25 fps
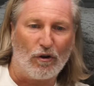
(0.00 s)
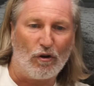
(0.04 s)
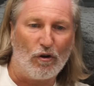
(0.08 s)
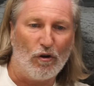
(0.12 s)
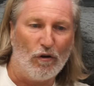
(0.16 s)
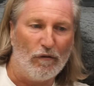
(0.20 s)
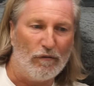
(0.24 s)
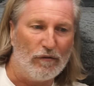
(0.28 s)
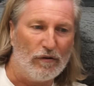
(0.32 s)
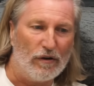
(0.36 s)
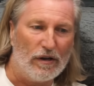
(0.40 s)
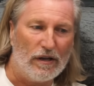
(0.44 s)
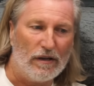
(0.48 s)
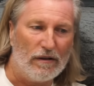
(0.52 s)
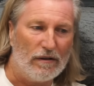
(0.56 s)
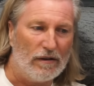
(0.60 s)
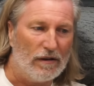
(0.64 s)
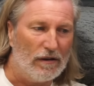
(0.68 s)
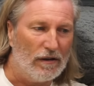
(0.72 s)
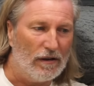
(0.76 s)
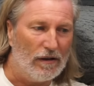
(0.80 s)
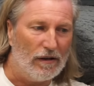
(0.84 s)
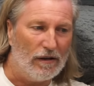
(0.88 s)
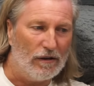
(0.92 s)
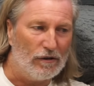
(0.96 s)
recovery
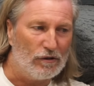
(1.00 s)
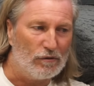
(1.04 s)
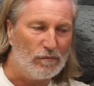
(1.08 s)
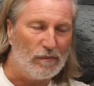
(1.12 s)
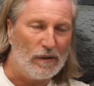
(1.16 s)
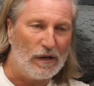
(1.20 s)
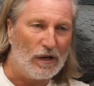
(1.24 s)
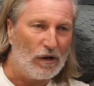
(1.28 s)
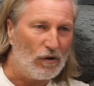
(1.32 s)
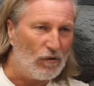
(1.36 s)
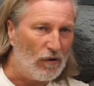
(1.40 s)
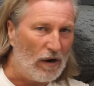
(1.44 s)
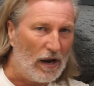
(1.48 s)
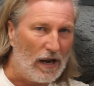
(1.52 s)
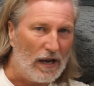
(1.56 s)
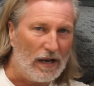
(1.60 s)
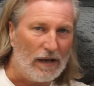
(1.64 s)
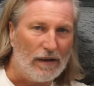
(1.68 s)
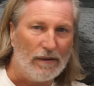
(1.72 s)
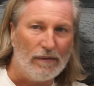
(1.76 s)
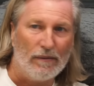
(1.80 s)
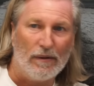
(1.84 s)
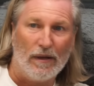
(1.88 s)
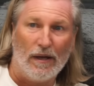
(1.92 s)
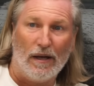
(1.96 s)
has been great.
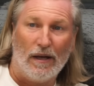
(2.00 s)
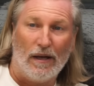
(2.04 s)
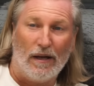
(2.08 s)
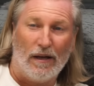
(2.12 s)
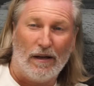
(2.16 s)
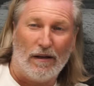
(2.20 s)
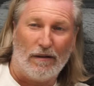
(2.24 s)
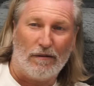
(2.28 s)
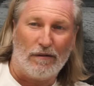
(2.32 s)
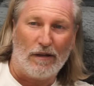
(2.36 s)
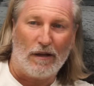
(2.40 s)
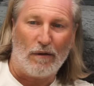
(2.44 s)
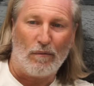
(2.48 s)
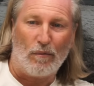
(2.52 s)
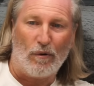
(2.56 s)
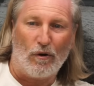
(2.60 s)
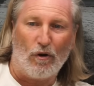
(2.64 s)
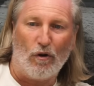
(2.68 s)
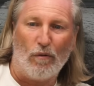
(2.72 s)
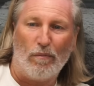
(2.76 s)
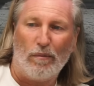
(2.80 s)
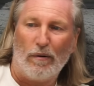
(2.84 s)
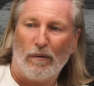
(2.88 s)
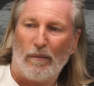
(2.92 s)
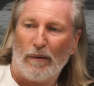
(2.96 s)
I think we're
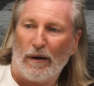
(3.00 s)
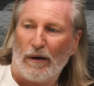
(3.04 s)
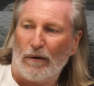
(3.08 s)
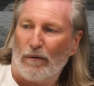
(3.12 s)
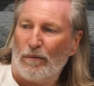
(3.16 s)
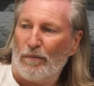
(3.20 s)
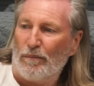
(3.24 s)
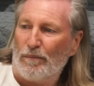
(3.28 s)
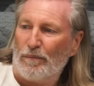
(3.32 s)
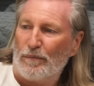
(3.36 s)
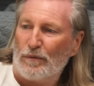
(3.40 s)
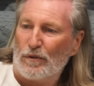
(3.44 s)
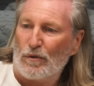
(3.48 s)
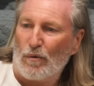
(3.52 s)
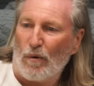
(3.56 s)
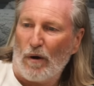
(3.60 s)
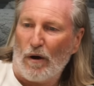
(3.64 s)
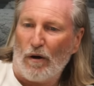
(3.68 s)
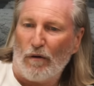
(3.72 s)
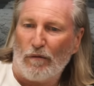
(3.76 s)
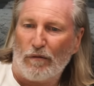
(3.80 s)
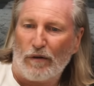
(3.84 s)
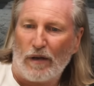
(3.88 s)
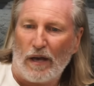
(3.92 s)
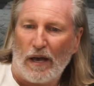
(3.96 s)
up about
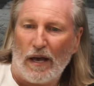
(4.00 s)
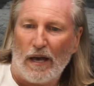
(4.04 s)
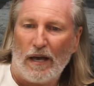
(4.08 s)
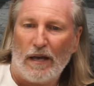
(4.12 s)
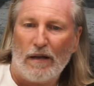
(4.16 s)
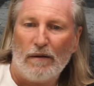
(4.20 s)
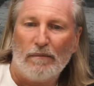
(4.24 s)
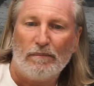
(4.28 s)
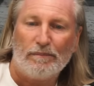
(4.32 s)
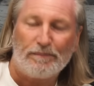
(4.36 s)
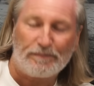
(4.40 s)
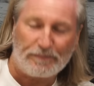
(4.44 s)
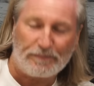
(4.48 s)
12k